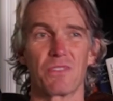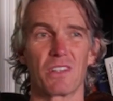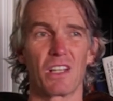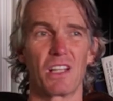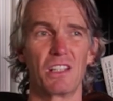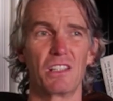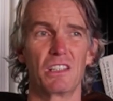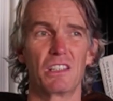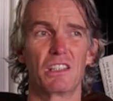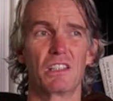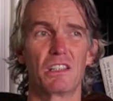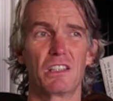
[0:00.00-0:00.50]

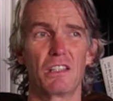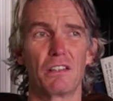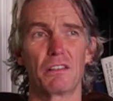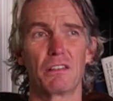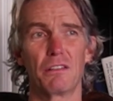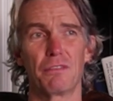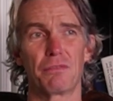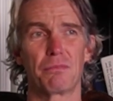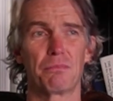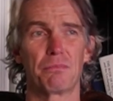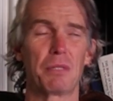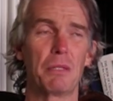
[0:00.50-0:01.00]
And
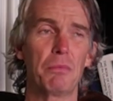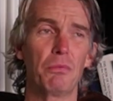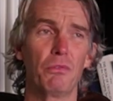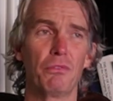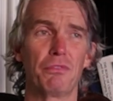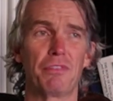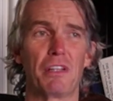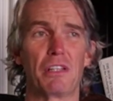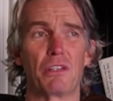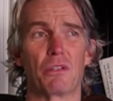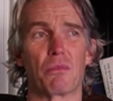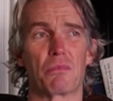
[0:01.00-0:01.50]
the people
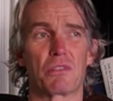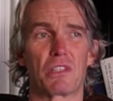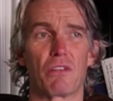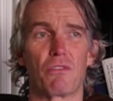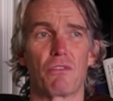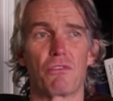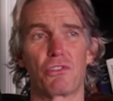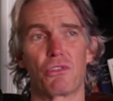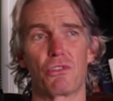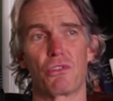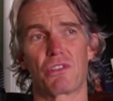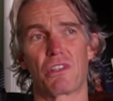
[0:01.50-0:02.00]
find
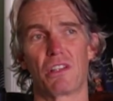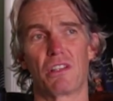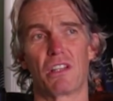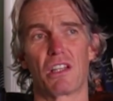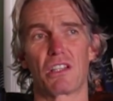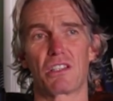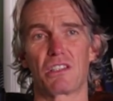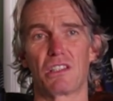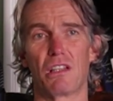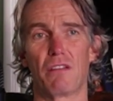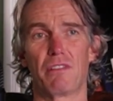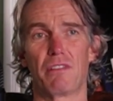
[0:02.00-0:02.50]
themselves just in
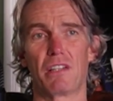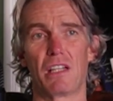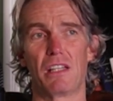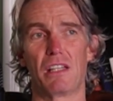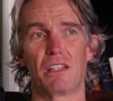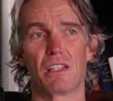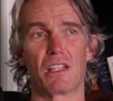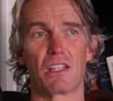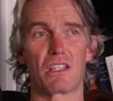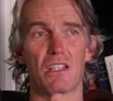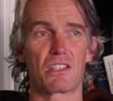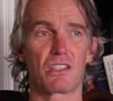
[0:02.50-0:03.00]
this never
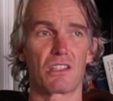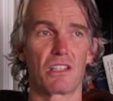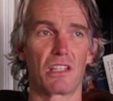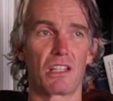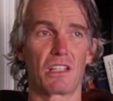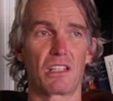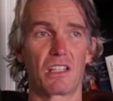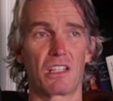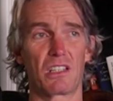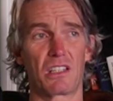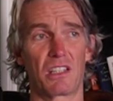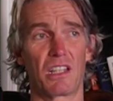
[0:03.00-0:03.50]
end, and it's like,